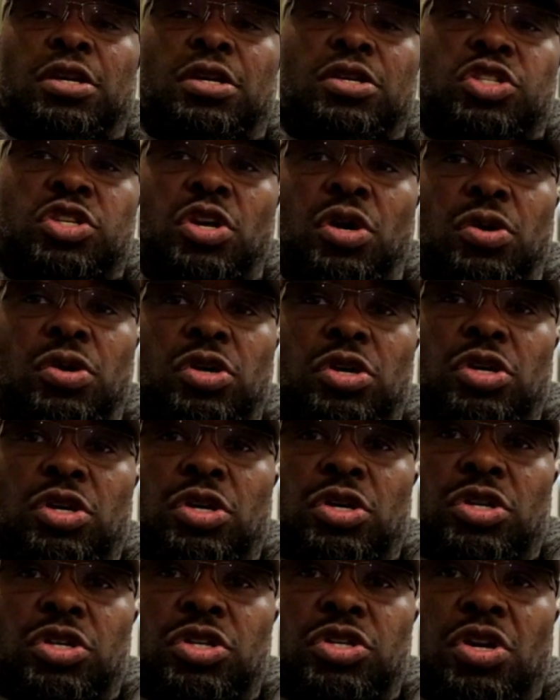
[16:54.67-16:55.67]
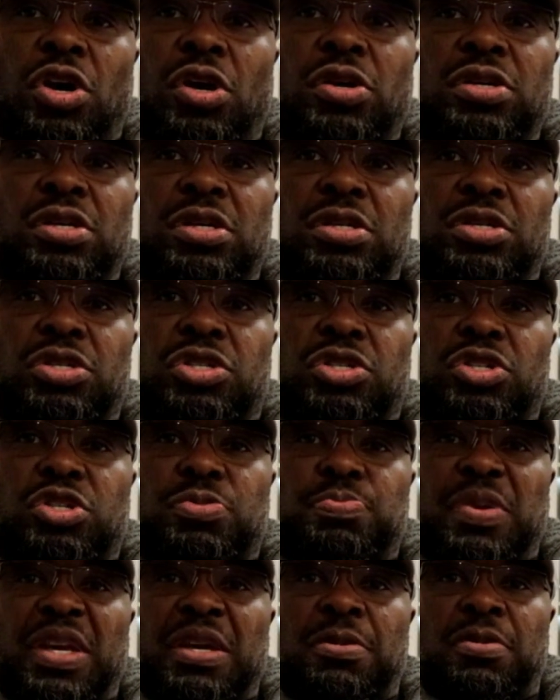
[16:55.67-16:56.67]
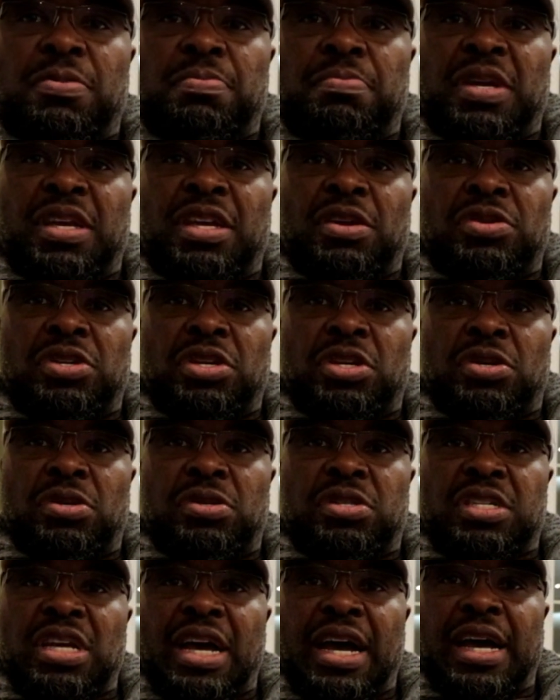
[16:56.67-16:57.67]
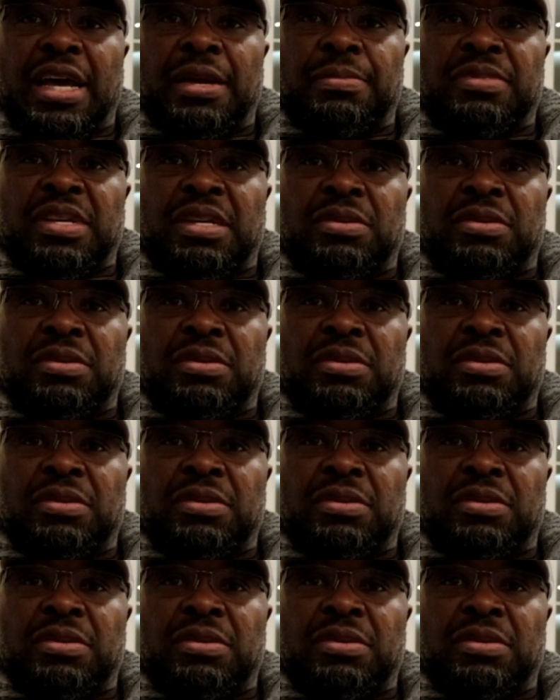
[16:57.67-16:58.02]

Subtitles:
So don't just be with me on the good times,